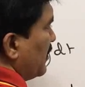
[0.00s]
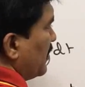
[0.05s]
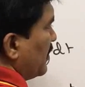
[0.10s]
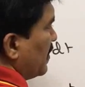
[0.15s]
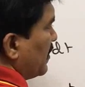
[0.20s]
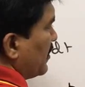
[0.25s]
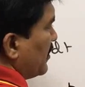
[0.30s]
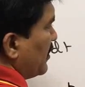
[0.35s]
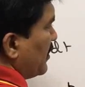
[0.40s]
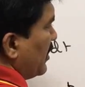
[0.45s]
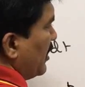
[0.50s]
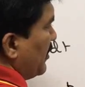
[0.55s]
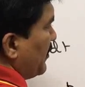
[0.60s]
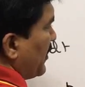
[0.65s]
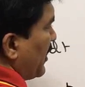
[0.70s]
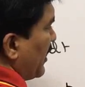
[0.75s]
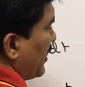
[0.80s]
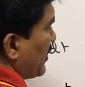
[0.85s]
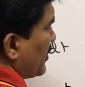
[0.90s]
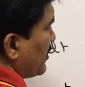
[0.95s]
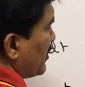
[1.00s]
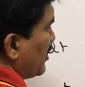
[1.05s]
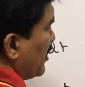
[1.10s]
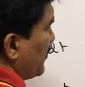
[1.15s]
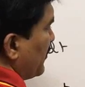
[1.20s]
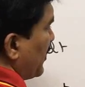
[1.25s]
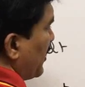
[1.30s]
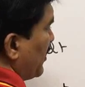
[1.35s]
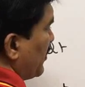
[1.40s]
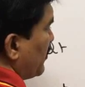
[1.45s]
t minus t by
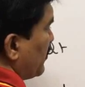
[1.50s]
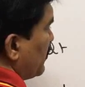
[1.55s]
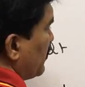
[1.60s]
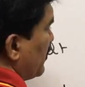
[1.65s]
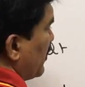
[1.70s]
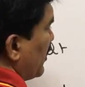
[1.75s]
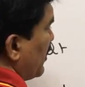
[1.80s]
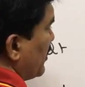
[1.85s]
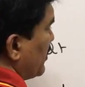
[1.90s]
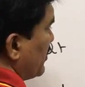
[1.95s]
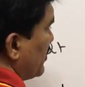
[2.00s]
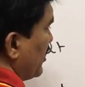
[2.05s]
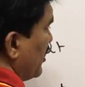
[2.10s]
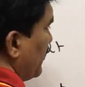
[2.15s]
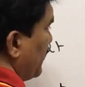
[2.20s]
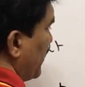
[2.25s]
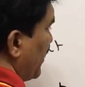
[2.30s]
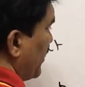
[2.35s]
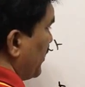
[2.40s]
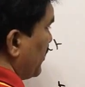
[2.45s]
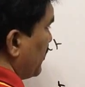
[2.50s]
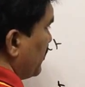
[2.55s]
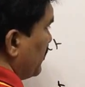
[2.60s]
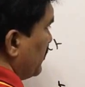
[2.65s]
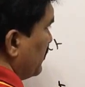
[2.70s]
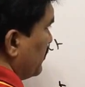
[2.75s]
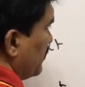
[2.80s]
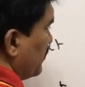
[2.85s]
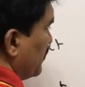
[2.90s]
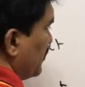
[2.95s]
2, that is t by 2.
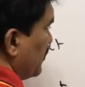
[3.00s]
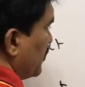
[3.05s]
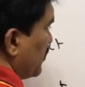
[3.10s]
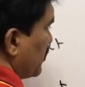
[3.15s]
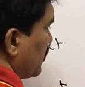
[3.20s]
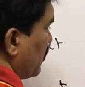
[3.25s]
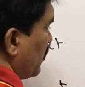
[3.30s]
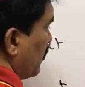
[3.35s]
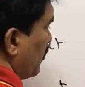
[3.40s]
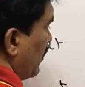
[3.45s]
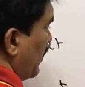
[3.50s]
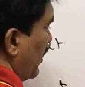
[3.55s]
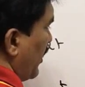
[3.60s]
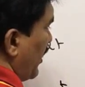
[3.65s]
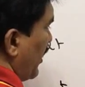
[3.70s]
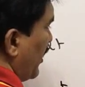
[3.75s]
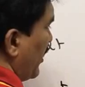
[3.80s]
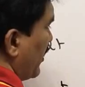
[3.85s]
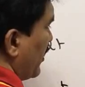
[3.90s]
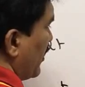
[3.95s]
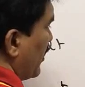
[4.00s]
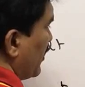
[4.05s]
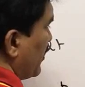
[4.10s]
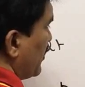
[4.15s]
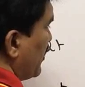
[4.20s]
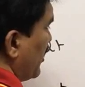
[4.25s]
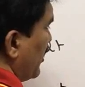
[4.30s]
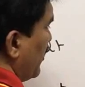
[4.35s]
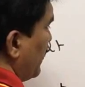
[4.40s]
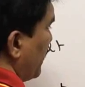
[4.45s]
So, A naught t
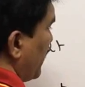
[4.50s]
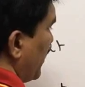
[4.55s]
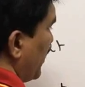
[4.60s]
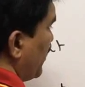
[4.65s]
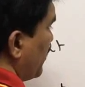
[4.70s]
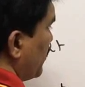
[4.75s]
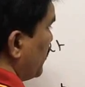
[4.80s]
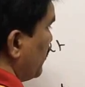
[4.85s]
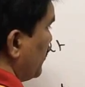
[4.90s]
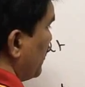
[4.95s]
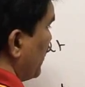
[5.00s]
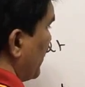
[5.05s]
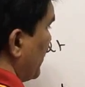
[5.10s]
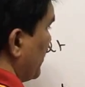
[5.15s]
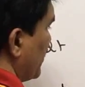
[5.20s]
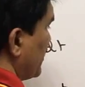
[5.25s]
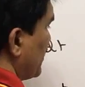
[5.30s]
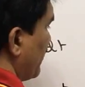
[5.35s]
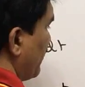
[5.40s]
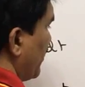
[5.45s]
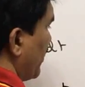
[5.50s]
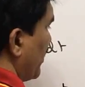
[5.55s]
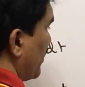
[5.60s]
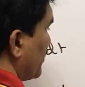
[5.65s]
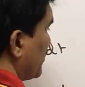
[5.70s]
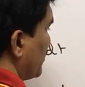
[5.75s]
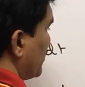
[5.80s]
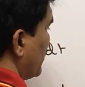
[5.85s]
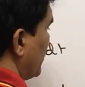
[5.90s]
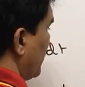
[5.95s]
by 2, that is the velocity when